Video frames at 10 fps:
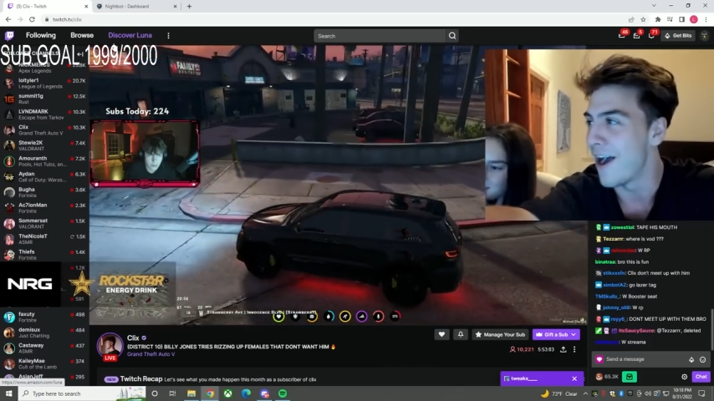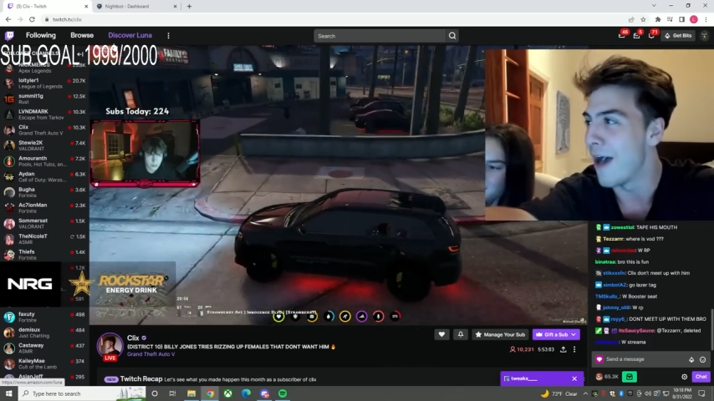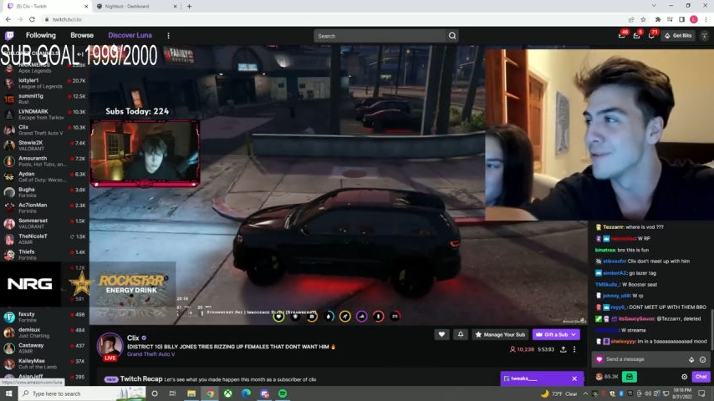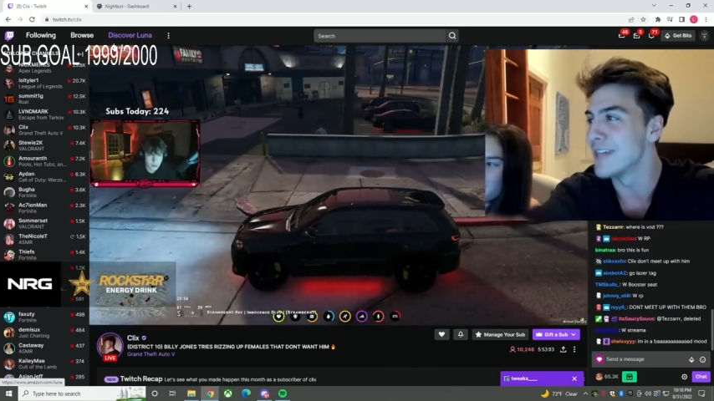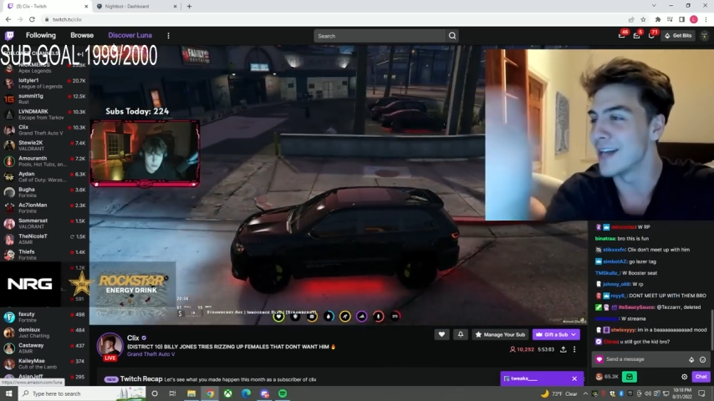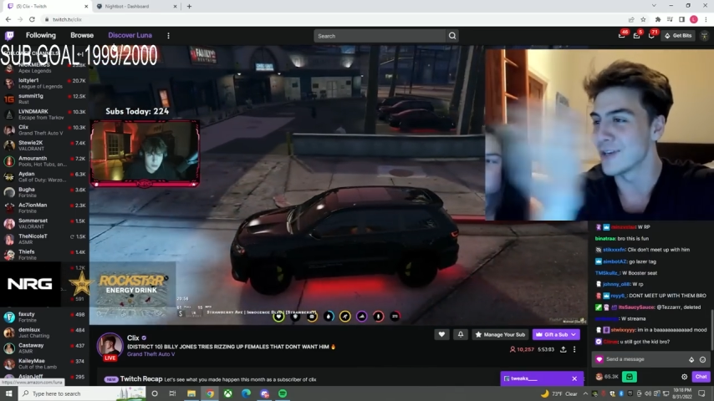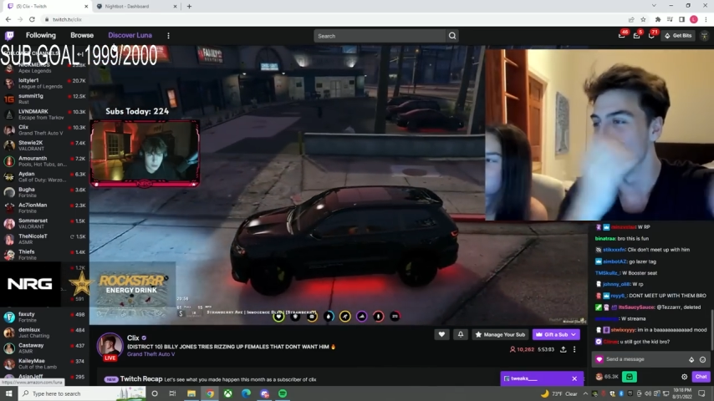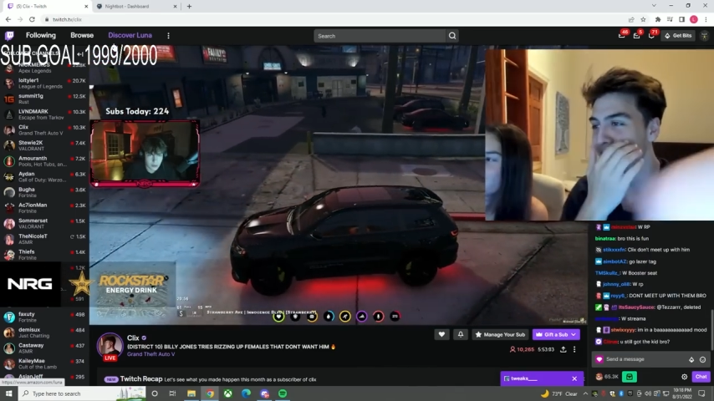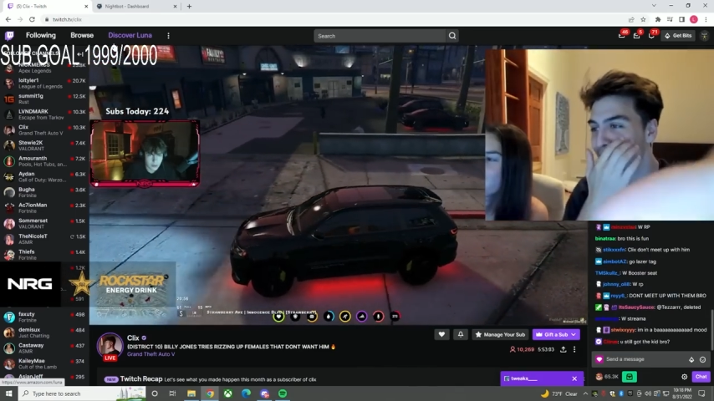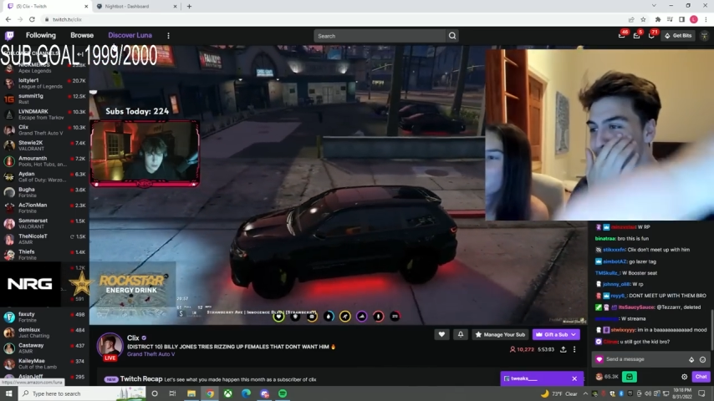I was not
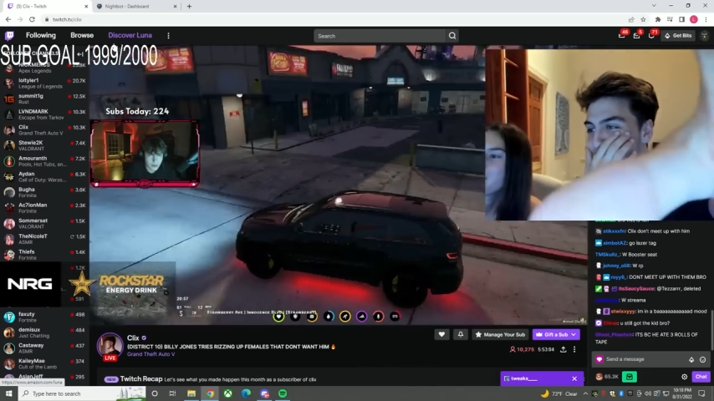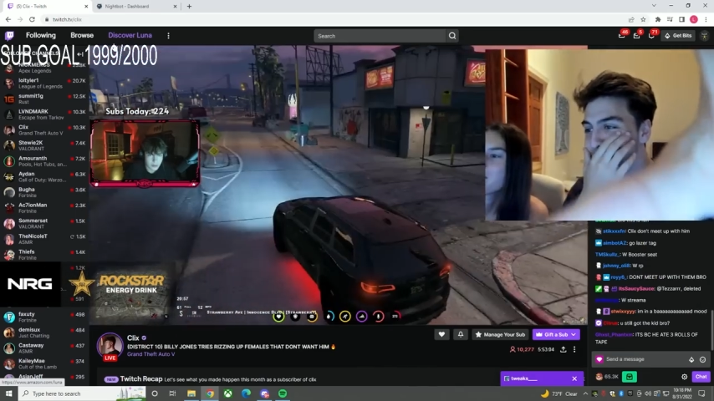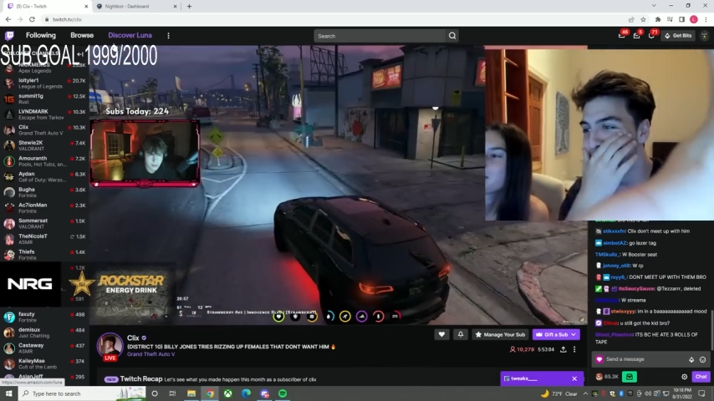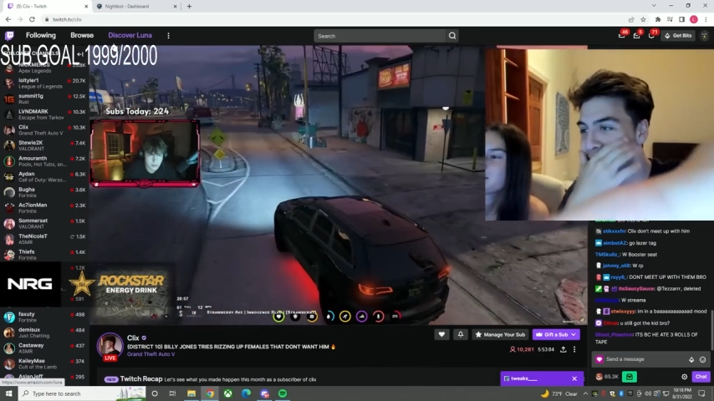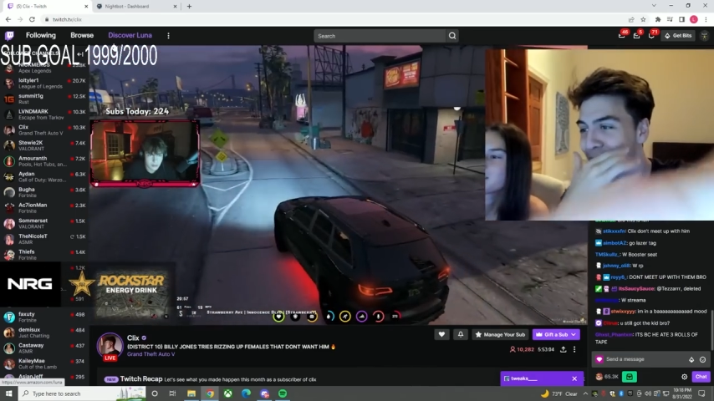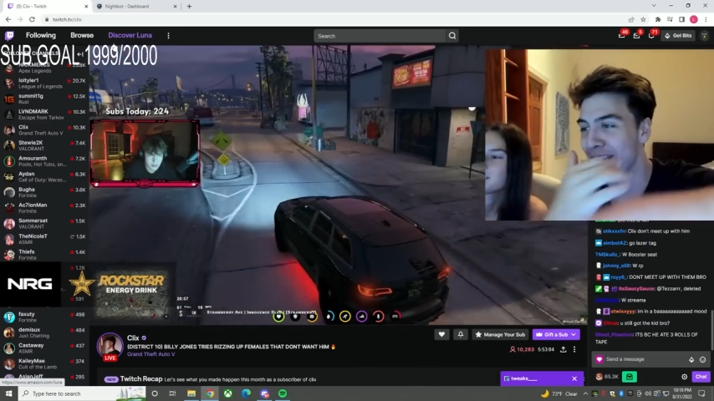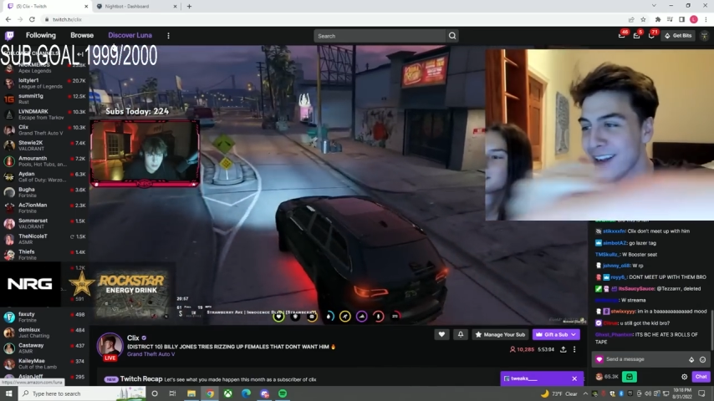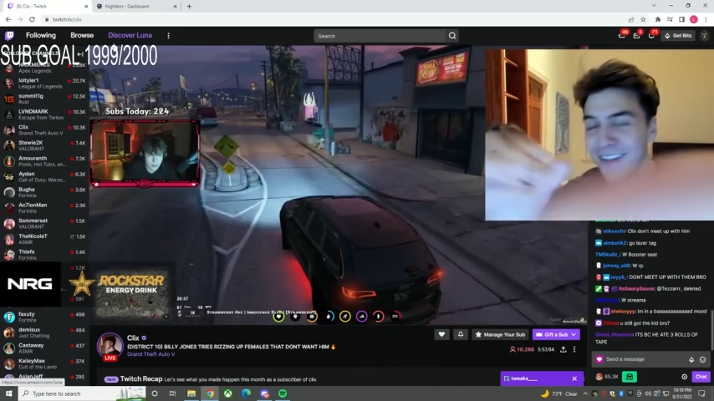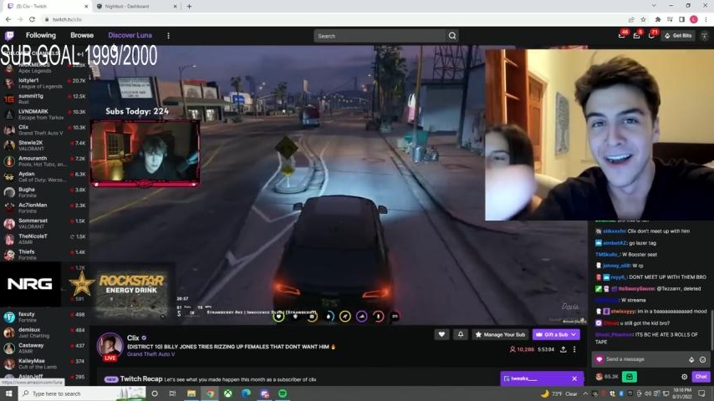trying. I was not trying.